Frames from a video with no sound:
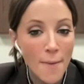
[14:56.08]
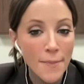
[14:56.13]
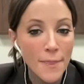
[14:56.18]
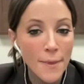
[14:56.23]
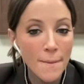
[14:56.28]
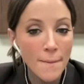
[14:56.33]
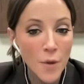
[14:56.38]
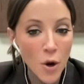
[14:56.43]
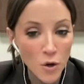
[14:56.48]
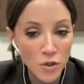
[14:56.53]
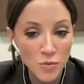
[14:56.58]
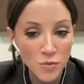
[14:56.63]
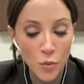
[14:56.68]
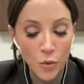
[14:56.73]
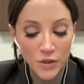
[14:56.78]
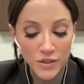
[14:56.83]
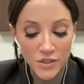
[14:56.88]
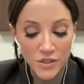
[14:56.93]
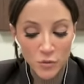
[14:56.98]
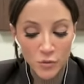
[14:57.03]
the most
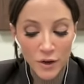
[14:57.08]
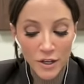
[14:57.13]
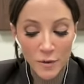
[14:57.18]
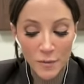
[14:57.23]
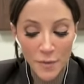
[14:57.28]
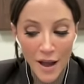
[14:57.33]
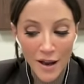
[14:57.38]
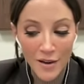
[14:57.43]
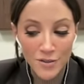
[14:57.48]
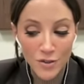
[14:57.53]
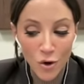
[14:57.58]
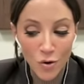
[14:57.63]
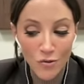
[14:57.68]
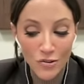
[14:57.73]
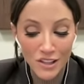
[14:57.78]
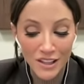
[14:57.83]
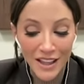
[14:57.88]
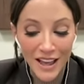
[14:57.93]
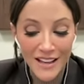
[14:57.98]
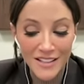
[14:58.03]
points to running backs over
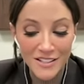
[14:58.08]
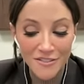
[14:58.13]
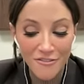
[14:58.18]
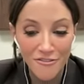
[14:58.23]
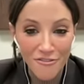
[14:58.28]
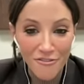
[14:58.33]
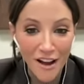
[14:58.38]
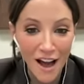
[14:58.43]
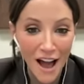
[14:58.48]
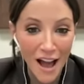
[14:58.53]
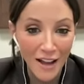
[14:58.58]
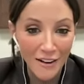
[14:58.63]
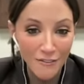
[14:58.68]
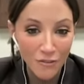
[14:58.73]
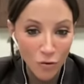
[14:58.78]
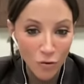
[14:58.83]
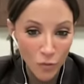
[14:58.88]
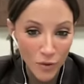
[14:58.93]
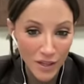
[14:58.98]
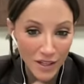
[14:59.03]
the last 5
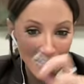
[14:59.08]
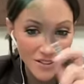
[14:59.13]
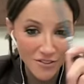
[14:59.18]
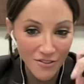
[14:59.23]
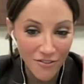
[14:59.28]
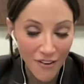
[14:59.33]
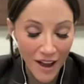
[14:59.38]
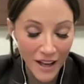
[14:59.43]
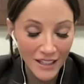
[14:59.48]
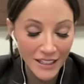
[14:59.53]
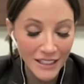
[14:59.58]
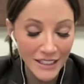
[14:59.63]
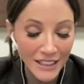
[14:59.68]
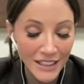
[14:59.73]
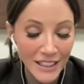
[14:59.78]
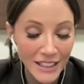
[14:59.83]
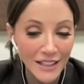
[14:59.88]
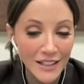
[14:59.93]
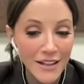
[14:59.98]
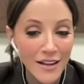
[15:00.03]
weeks.
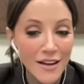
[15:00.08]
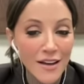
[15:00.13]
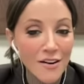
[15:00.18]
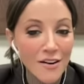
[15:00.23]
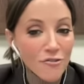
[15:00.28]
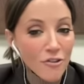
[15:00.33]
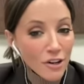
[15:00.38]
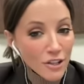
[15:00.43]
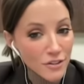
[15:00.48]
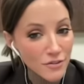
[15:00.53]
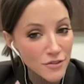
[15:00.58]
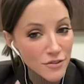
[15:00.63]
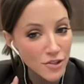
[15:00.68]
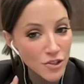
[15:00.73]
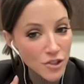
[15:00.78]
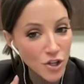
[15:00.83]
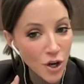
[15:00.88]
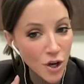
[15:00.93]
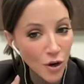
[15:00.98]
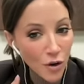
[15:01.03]
Finally, friend of the
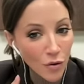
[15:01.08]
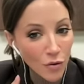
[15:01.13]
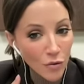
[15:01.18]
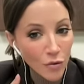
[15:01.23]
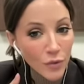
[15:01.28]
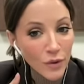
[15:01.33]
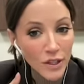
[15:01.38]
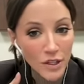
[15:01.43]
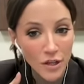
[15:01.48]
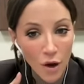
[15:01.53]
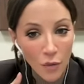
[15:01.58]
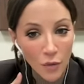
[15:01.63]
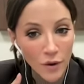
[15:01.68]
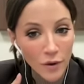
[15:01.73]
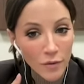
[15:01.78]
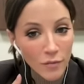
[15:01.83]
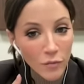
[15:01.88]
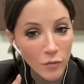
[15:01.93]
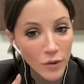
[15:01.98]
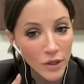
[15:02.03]
show, we know
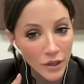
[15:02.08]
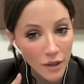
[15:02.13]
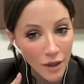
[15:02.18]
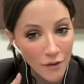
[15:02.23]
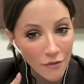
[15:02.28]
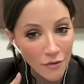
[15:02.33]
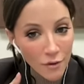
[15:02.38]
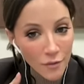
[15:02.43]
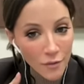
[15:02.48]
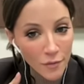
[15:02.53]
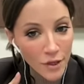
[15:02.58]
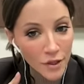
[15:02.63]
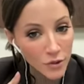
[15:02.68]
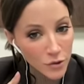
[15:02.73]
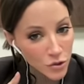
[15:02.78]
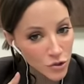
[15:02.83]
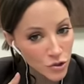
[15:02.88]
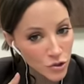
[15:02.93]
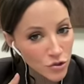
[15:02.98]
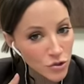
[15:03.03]
him, we love him, and you
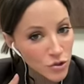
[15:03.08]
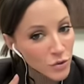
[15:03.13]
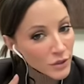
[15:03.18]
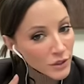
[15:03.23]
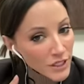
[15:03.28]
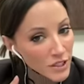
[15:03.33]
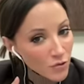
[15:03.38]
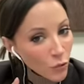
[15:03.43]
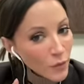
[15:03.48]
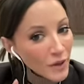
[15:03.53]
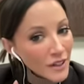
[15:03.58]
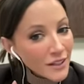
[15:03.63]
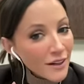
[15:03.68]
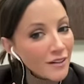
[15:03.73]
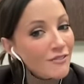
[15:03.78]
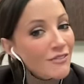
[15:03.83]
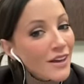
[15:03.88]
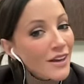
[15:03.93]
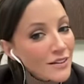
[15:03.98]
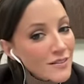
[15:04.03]
should too, at least for Week 9
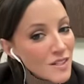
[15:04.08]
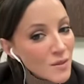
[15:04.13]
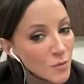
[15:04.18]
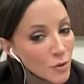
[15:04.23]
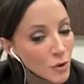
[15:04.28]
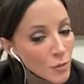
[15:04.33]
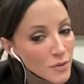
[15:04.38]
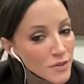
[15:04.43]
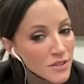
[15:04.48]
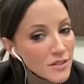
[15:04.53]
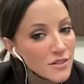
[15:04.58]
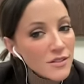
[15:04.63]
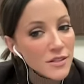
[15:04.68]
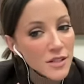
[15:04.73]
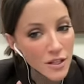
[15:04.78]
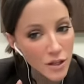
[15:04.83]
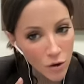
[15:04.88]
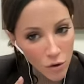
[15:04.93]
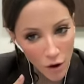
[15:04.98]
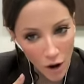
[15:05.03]
fantasy purposes, Nico